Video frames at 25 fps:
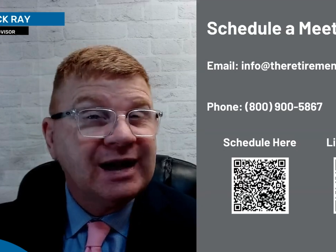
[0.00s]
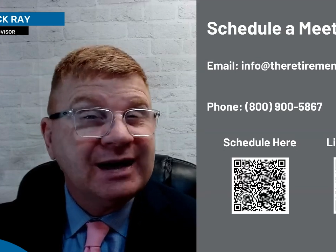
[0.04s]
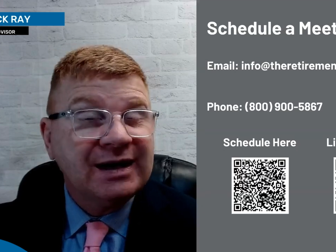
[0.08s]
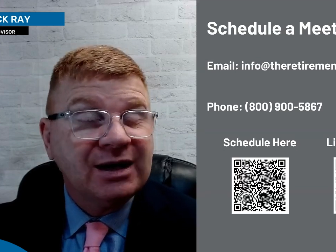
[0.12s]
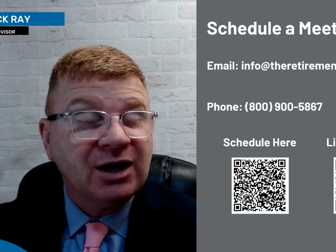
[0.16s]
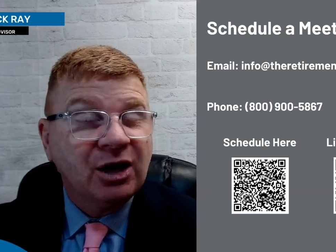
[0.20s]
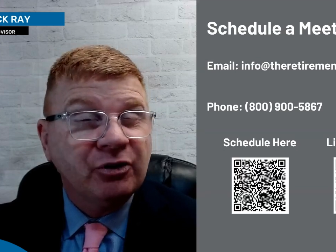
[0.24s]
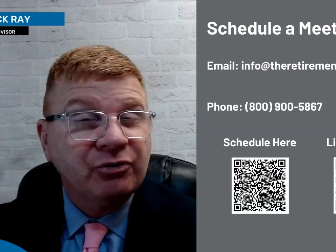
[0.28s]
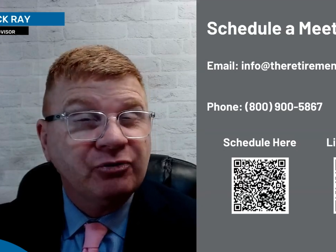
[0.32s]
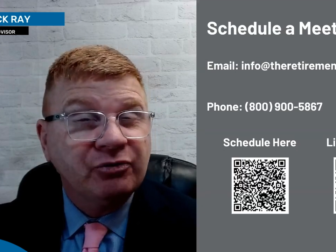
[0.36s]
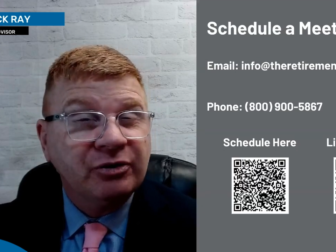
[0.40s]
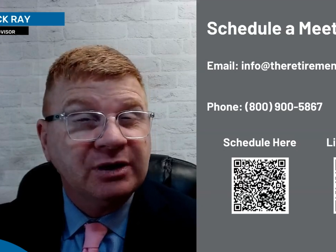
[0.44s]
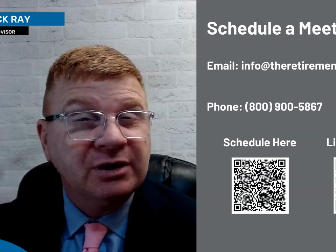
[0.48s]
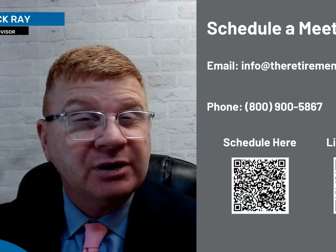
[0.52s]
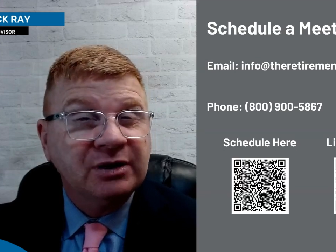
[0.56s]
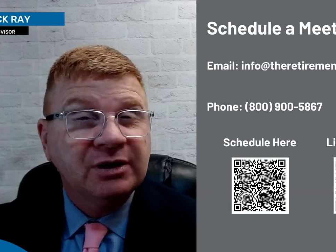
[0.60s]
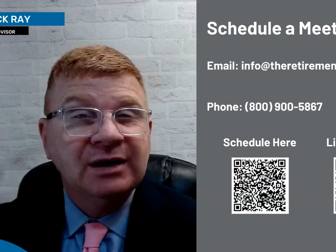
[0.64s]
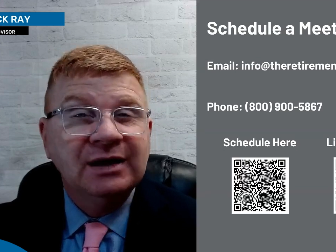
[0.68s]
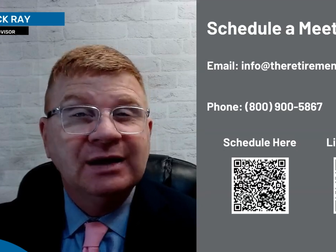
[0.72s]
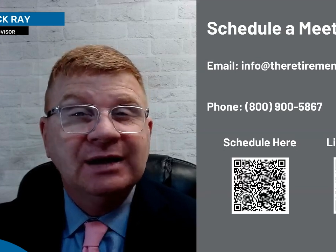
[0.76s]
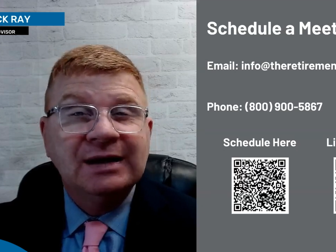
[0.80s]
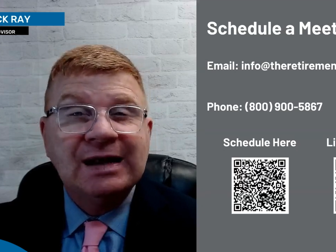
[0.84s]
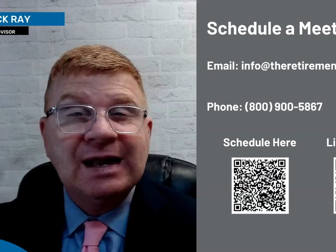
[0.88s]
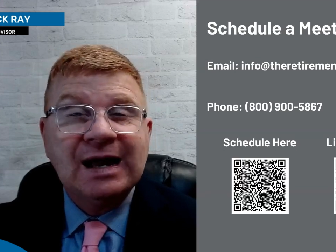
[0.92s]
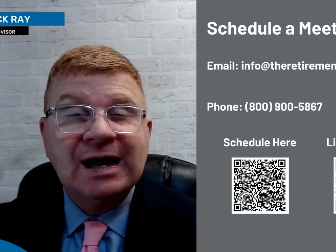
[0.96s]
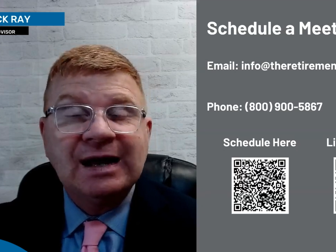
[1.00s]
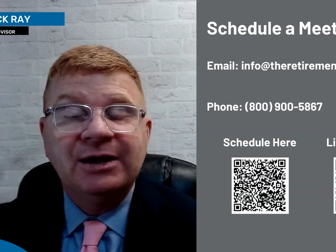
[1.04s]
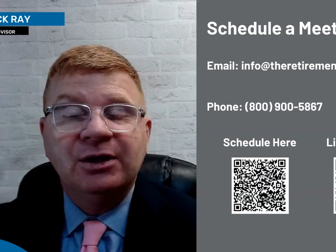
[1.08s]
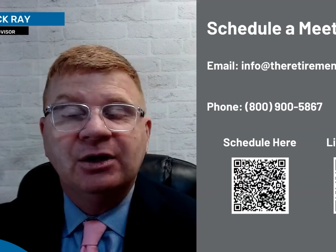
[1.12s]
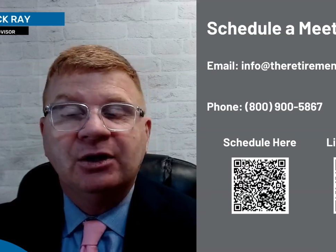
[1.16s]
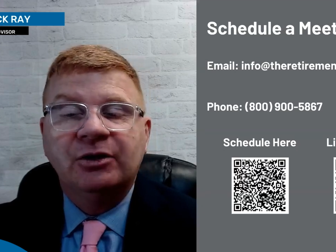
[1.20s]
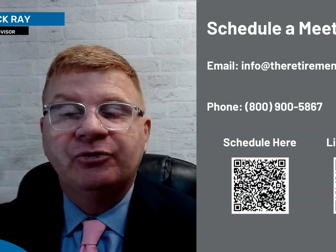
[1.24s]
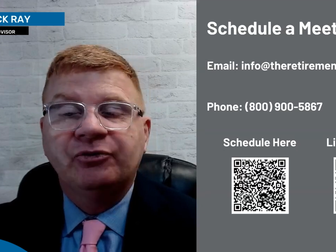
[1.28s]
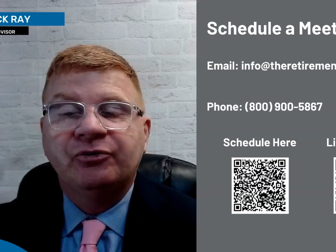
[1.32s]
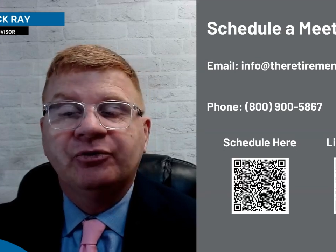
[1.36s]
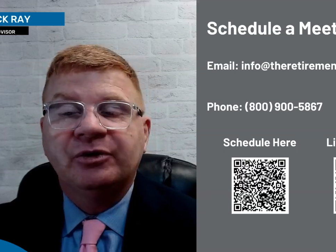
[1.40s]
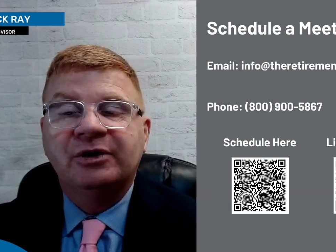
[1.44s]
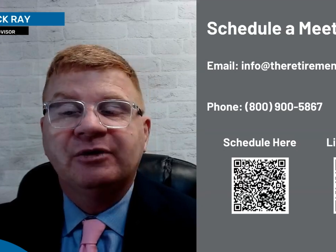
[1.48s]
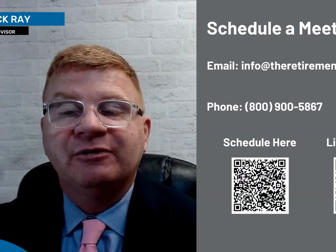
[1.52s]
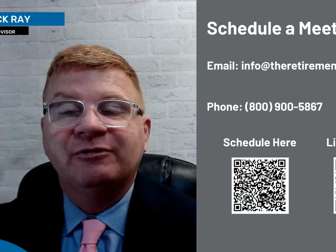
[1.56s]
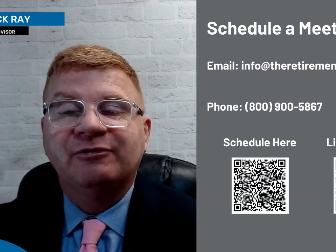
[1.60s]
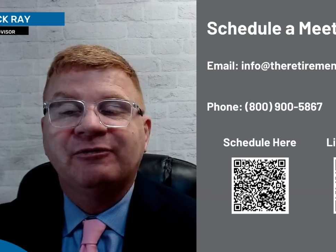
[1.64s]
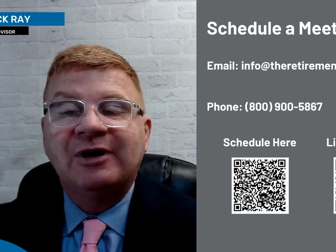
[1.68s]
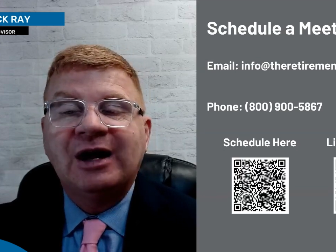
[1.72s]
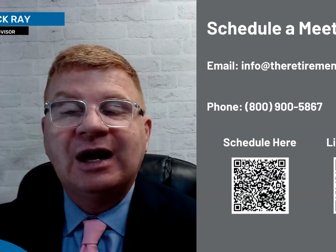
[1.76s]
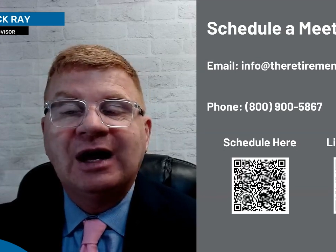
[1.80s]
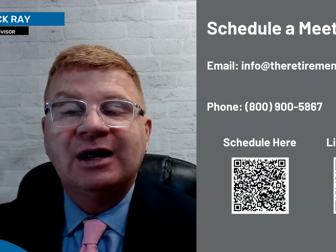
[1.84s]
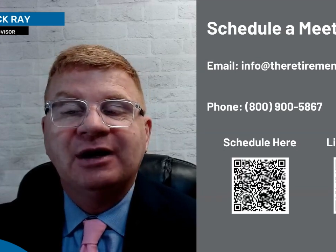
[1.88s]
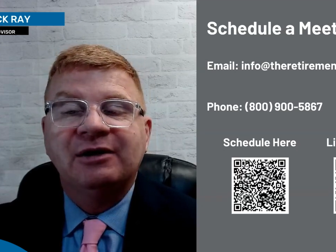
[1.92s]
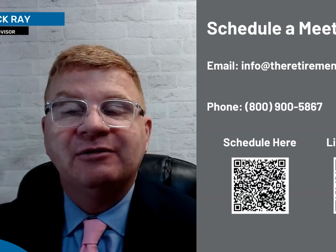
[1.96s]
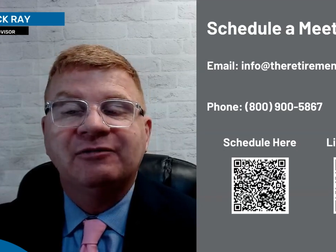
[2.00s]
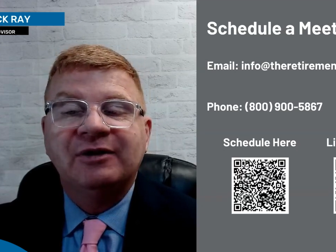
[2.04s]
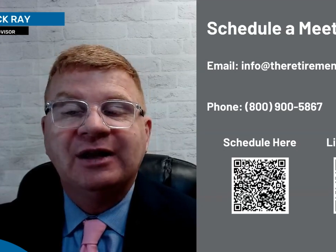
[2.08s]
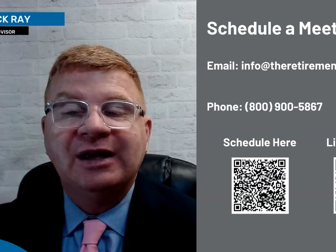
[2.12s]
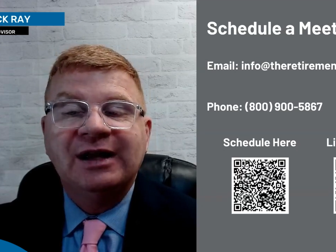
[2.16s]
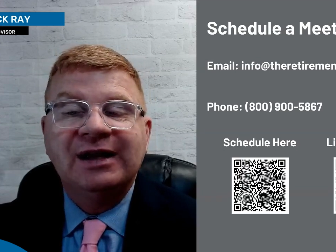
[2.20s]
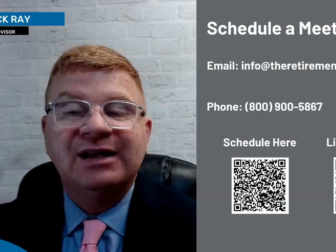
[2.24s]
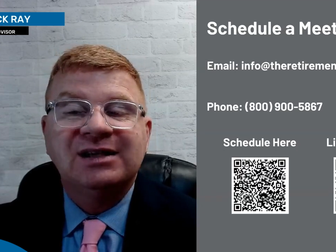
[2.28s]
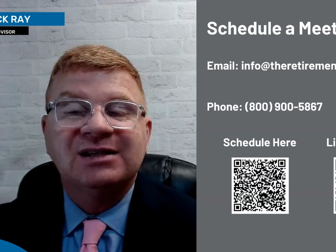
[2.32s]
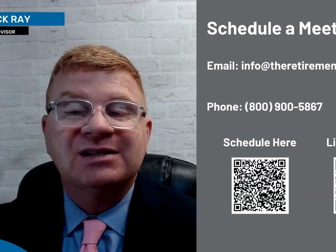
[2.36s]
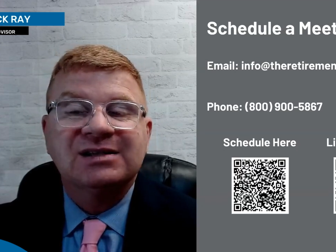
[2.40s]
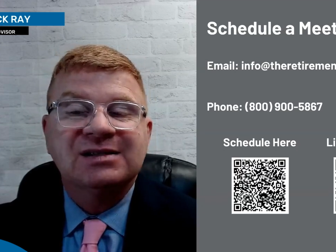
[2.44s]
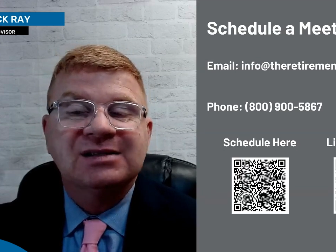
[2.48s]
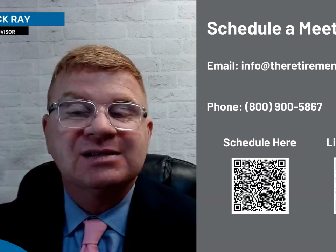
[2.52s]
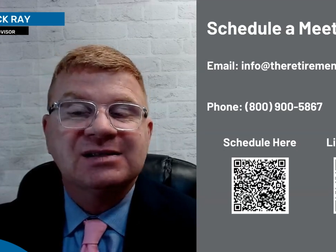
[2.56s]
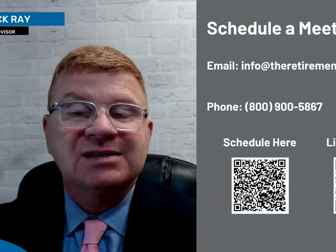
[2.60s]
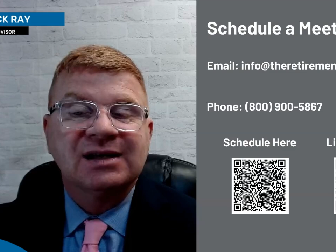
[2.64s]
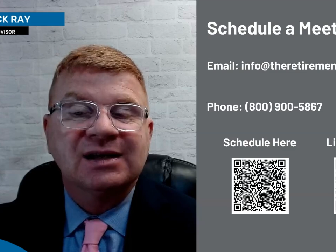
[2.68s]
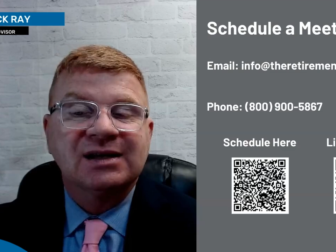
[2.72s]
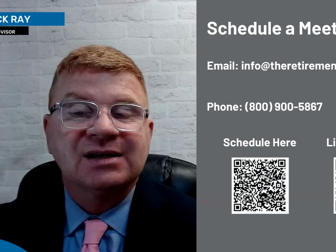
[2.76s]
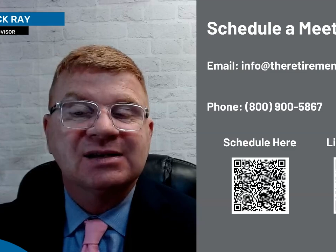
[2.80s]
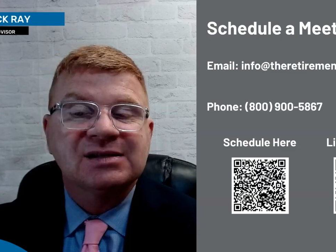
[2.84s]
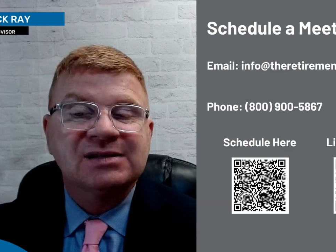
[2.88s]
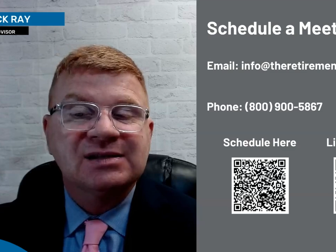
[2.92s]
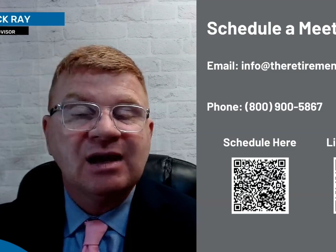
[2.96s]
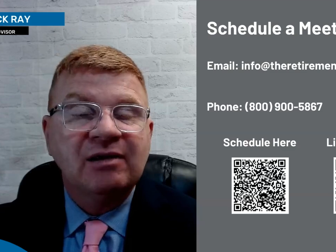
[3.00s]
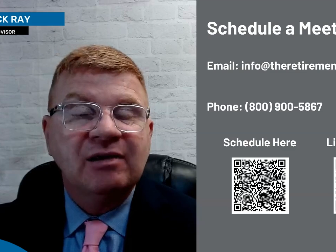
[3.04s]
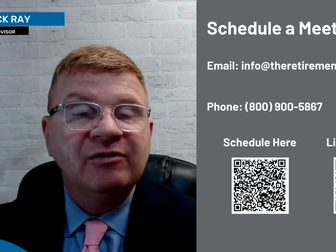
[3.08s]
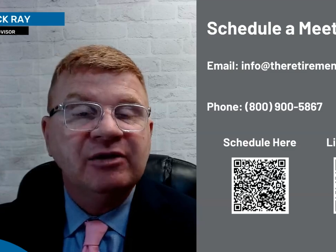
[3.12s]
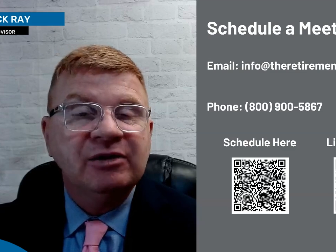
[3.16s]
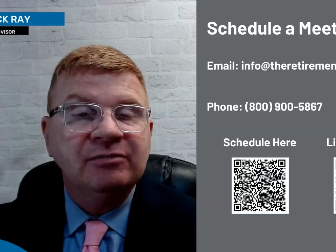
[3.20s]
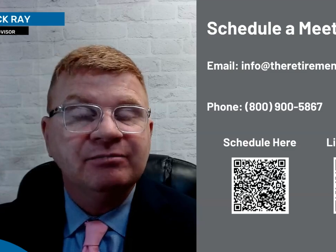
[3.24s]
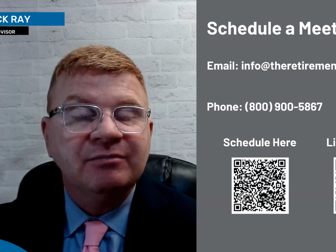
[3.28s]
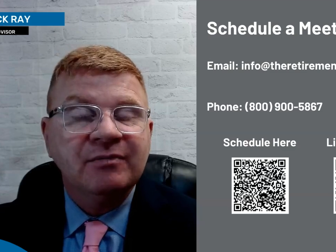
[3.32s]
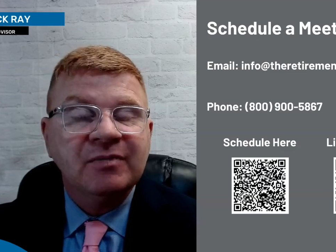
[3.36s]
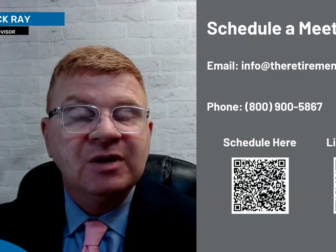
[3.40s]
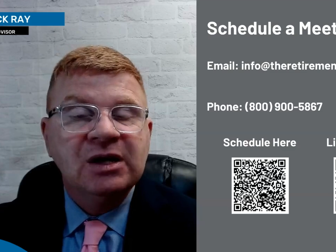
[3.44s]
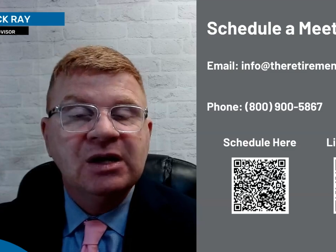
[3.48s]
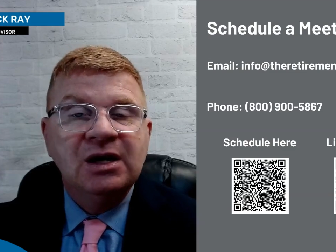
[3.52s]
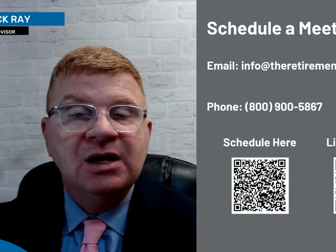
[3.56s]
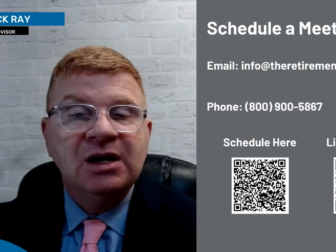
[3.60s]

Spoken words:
800-900-5867.